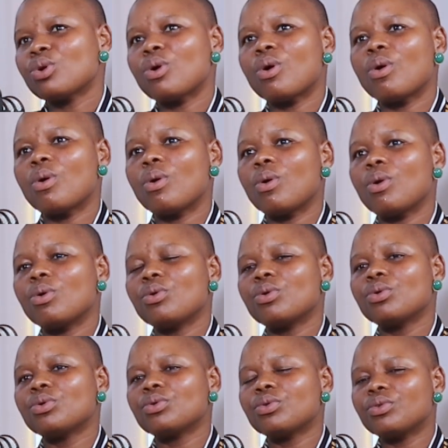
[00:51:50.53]

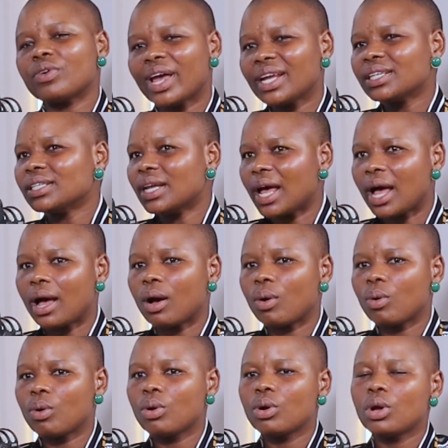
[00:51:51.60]
So right
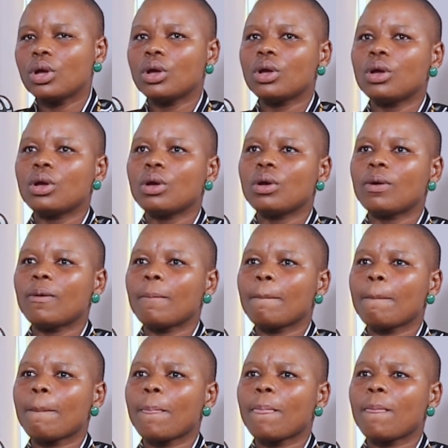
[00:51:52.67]
now,
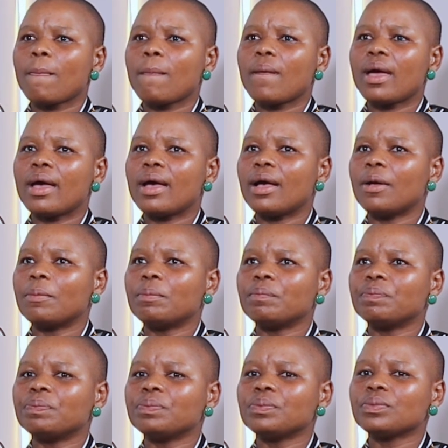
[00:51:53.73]

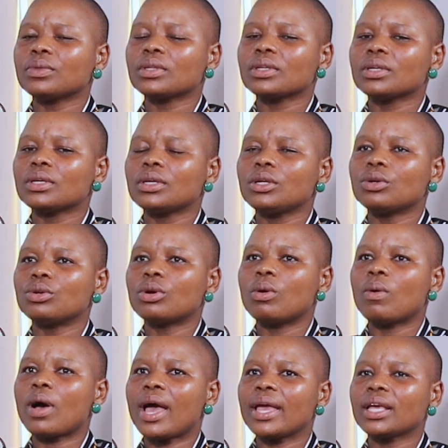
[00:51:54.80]

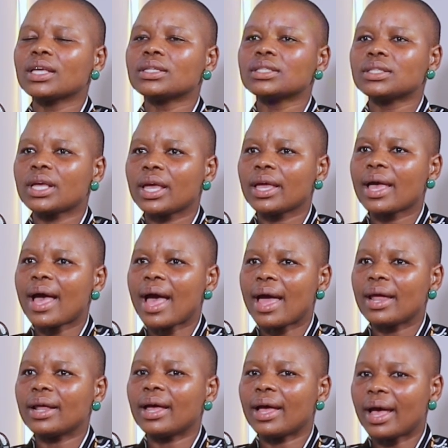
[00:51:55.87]
you know, I can
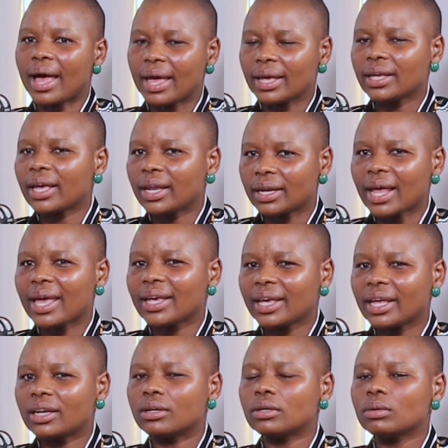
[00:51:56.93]
say I
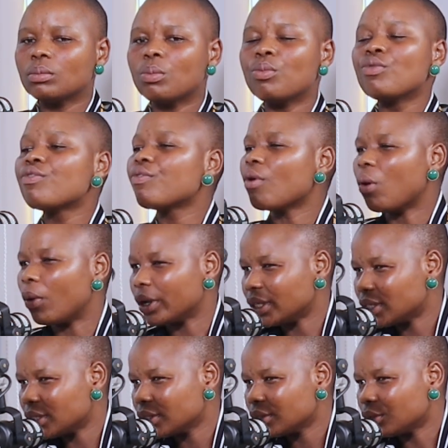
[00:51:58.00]
can move
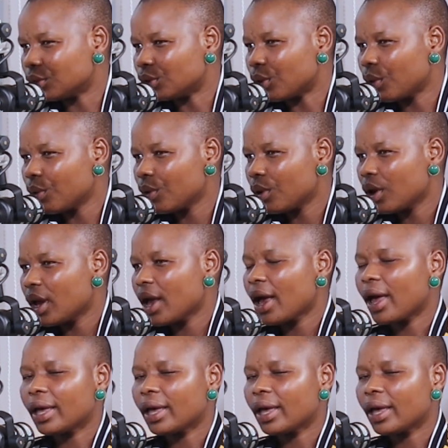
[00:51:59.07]
forward, you know.